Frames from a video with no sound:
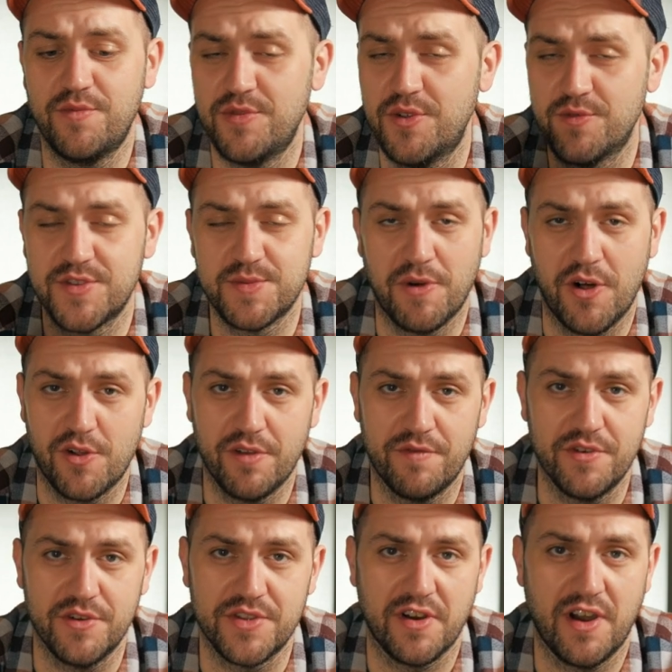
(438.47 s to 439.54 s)
the smaller the
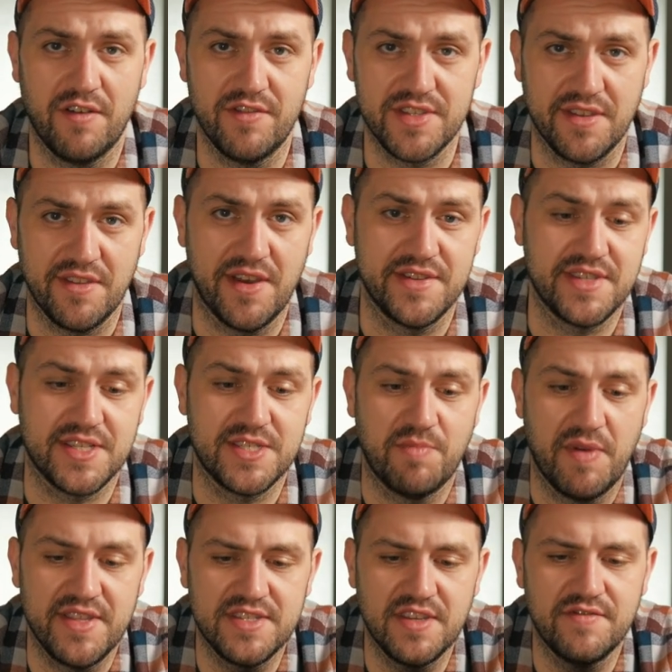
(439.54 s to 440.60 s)
filter, obviously less
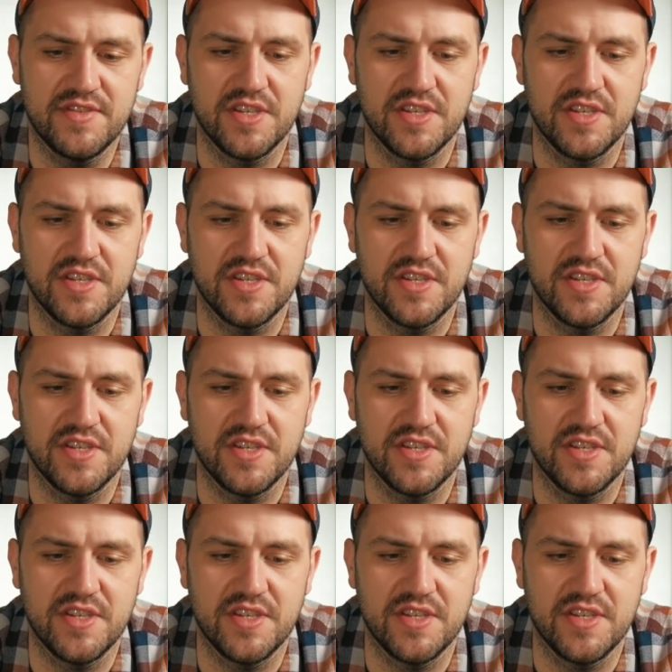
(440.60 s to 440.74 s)
expensive.